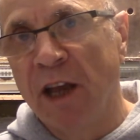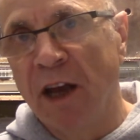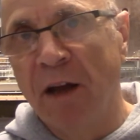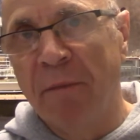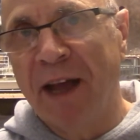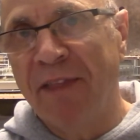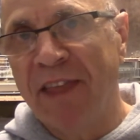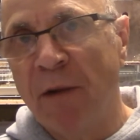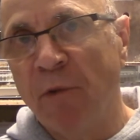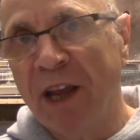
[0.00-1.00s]
and
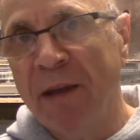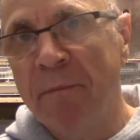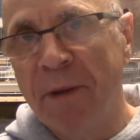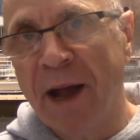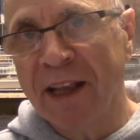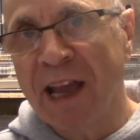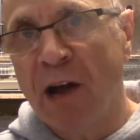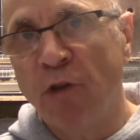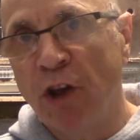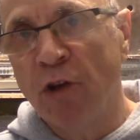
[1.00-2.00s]
that will impact
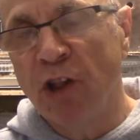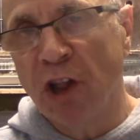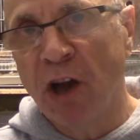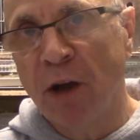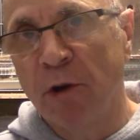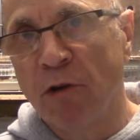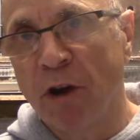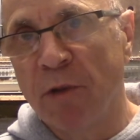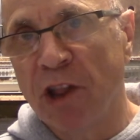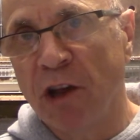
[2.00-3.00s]
how those
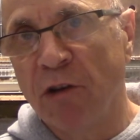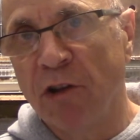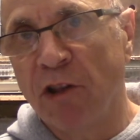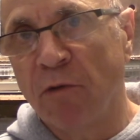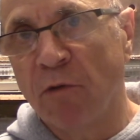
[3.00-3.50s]
chromosomes